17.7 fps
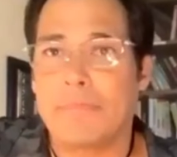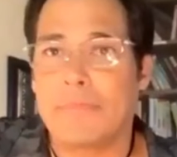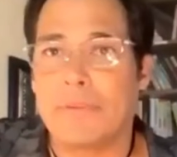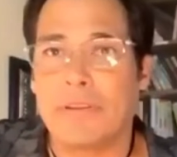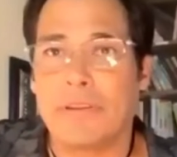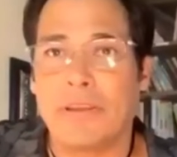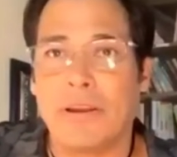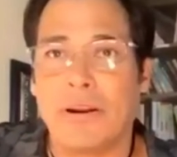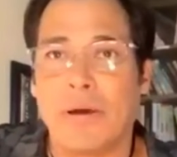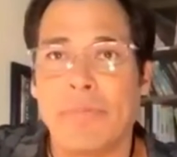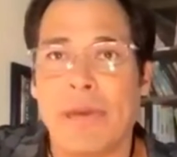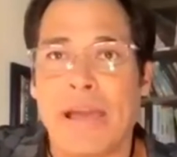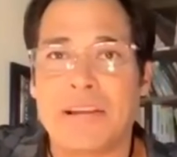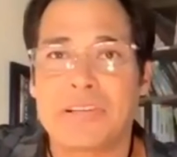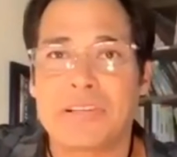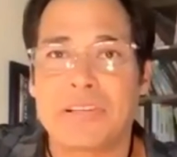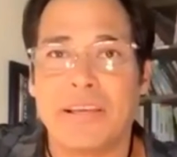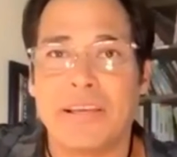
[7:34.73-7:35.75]
you know, I'm
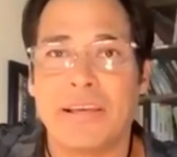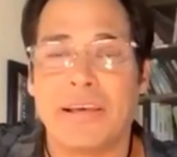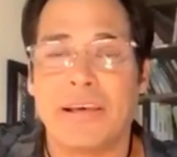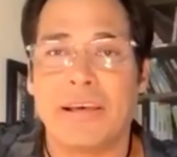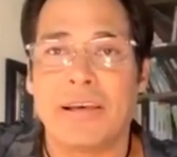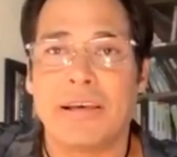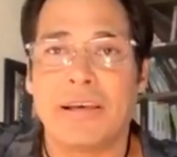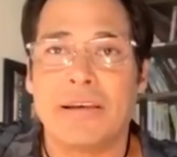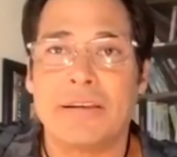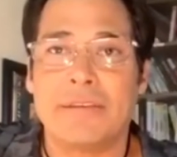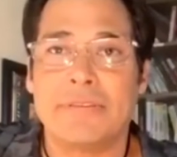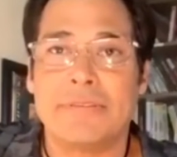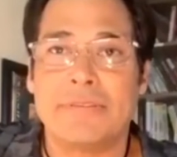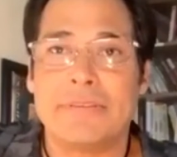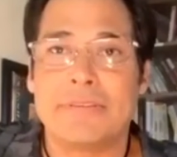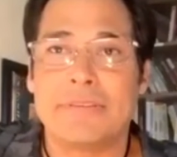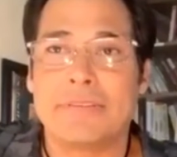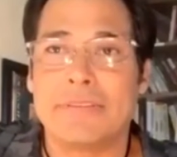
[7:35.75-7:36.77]
actually a
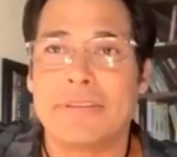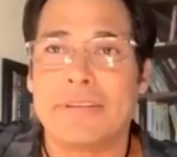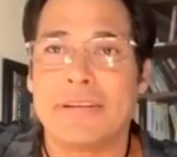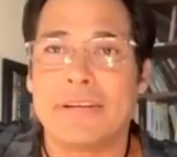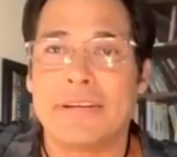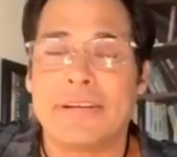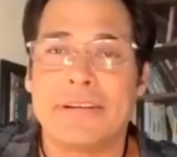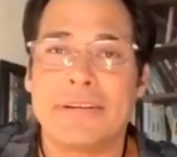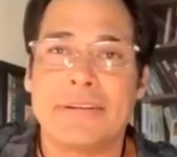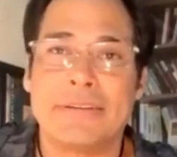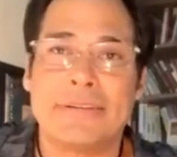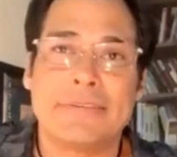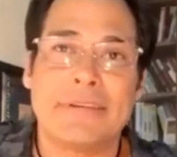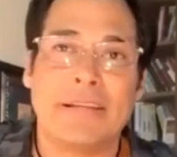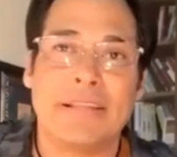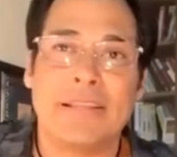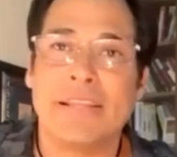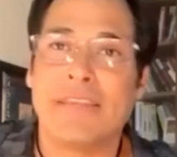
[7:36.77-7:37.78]

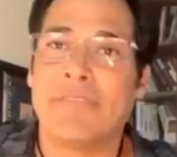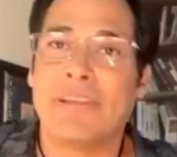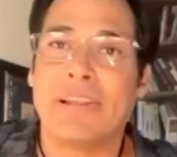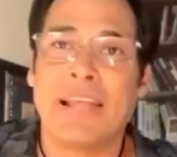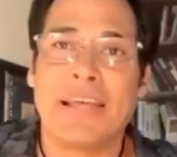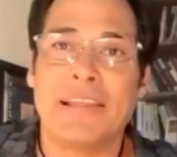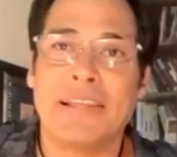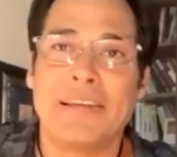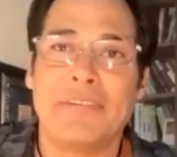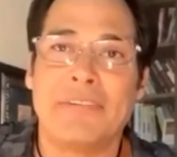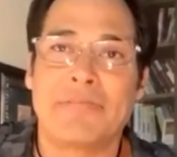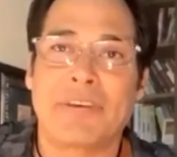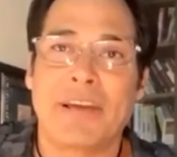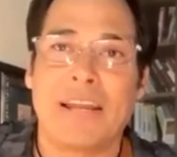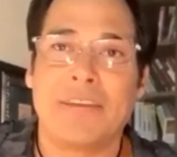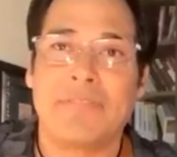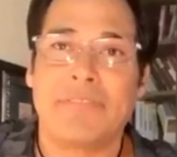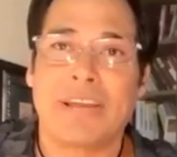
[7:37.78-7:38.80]
live and let live
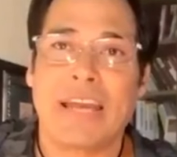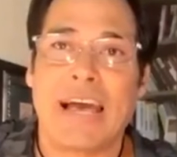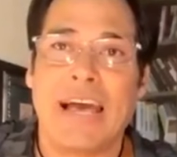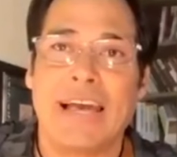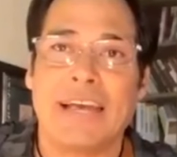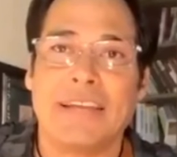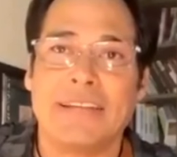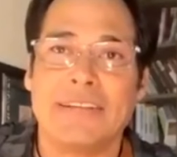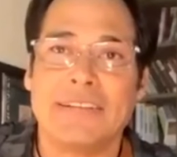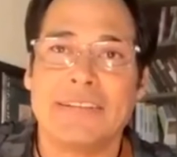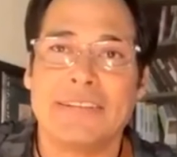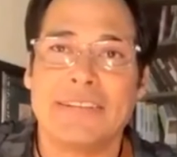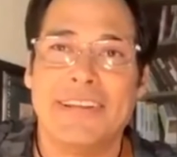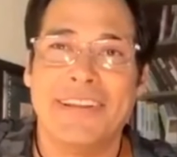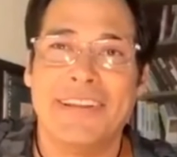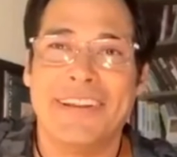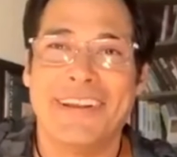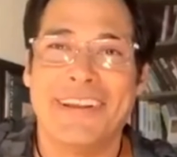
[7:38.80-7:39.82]
kind of a guy.
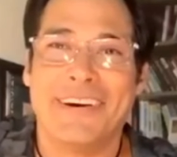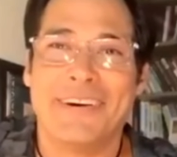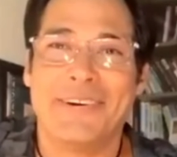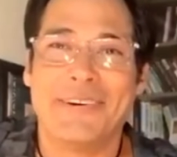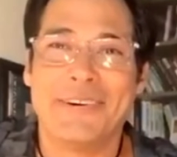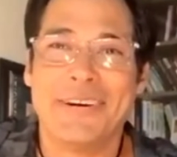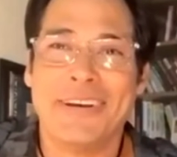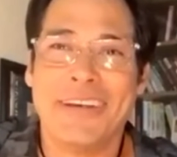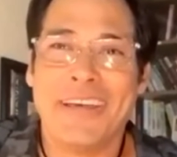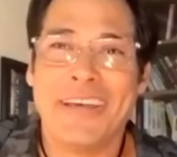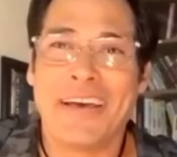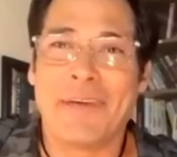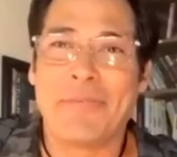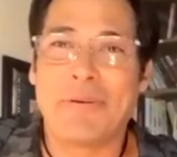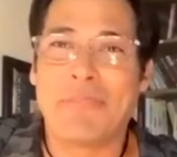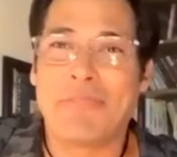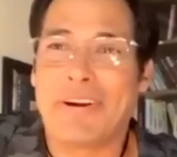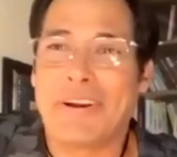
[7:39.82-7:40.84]
You know,
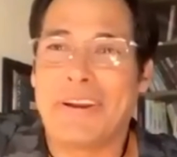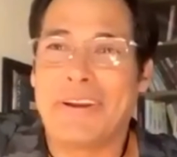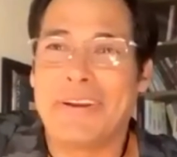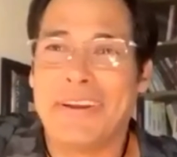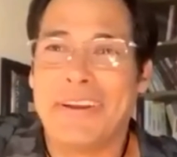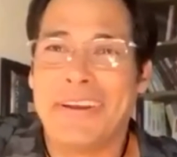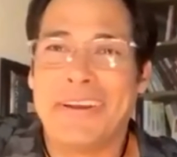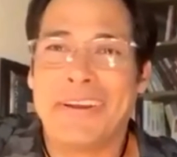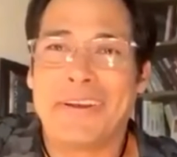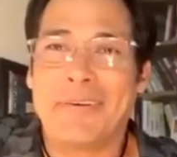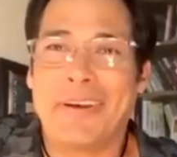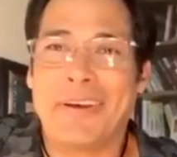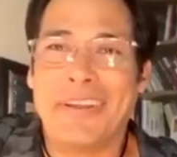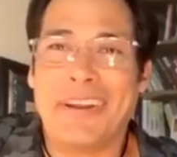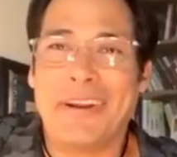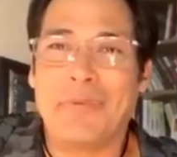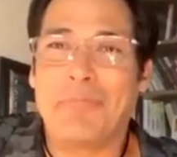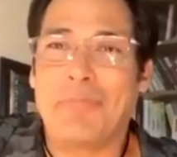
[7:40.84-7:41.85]
I'm a very,
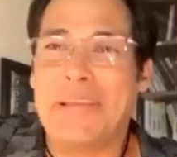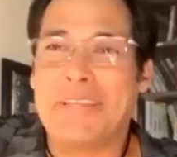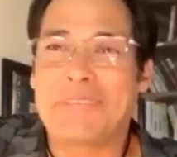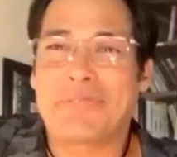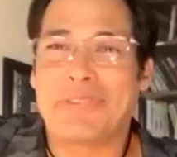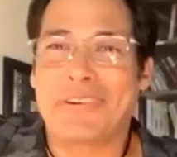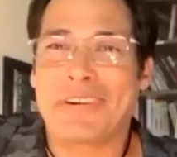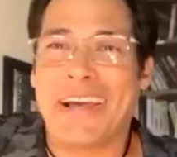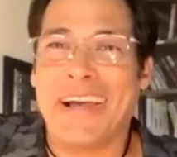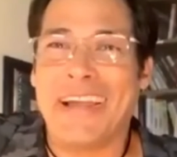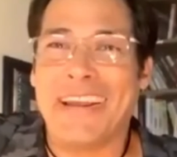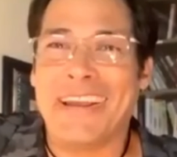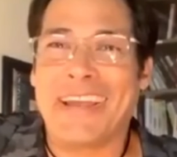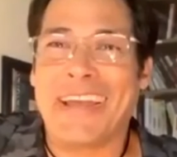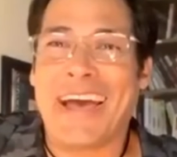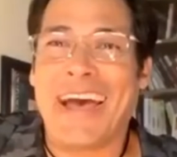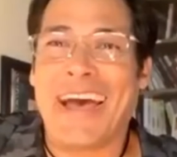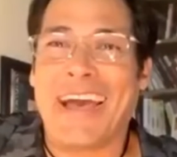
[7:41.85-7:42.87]
you know, peaceful kind of
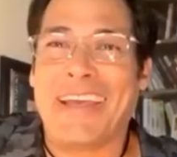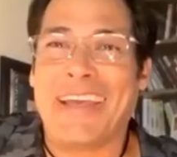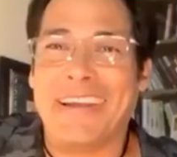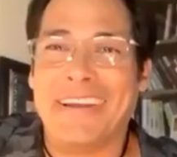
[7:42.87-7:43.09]
guy.